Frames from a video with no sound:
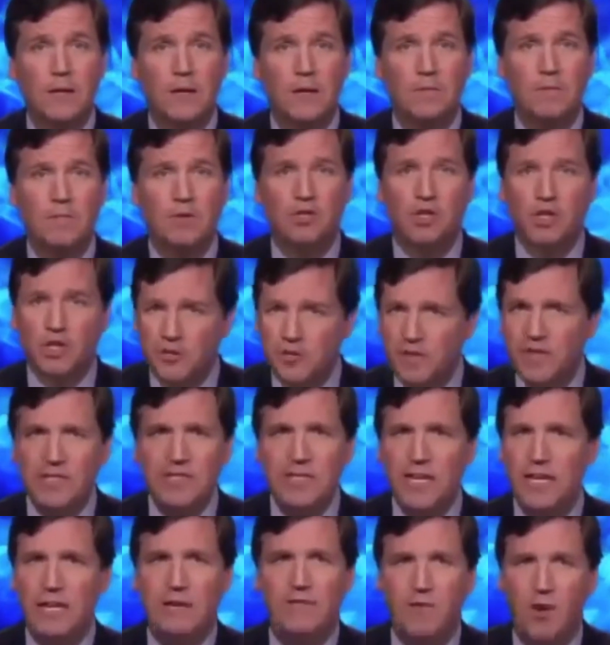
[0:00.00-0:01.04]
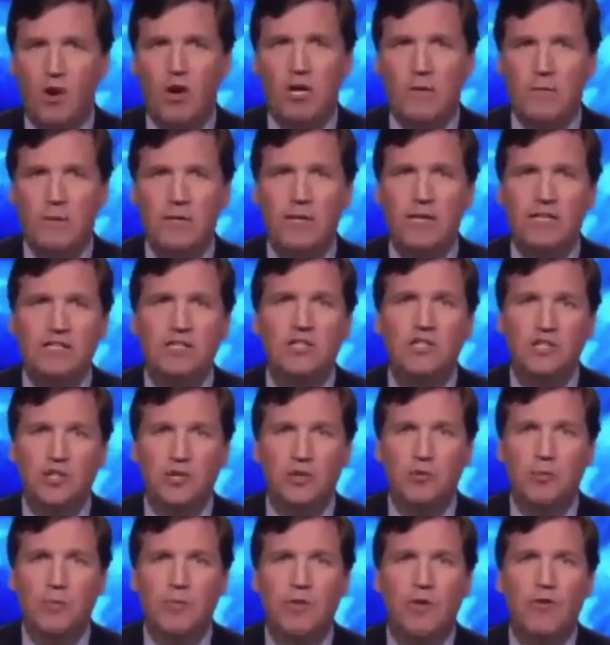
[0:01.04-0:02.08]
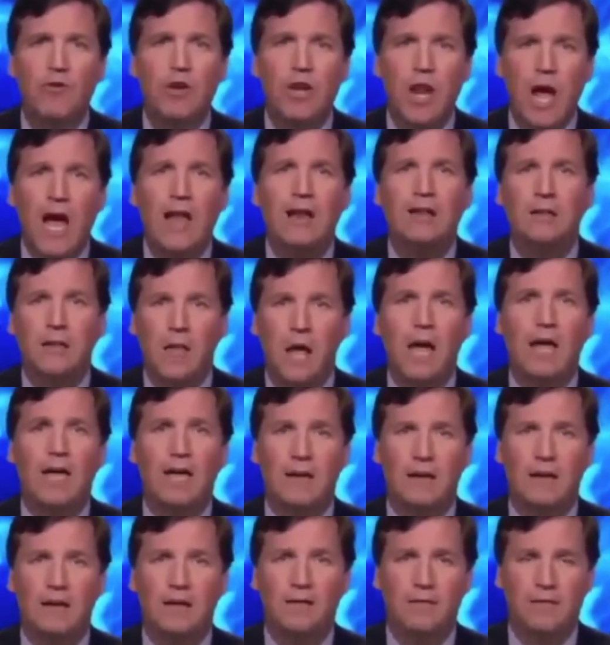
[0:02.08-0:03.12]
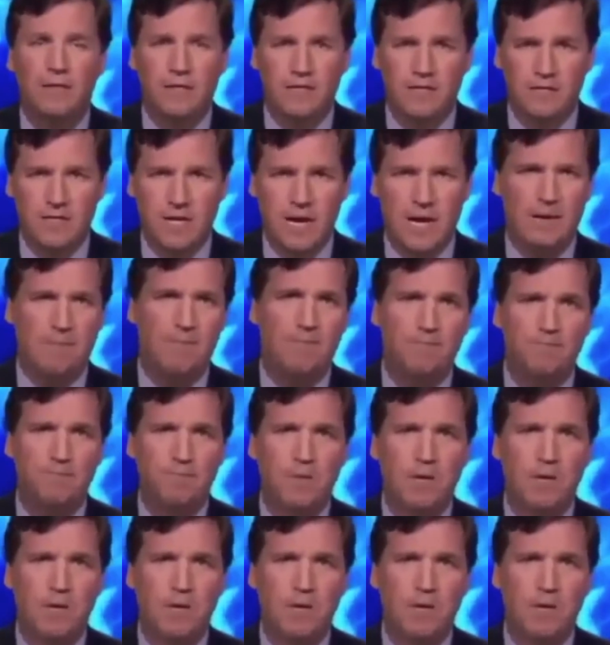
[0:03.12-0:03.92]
But just for the sake of argument, let's assume they're not lying this time.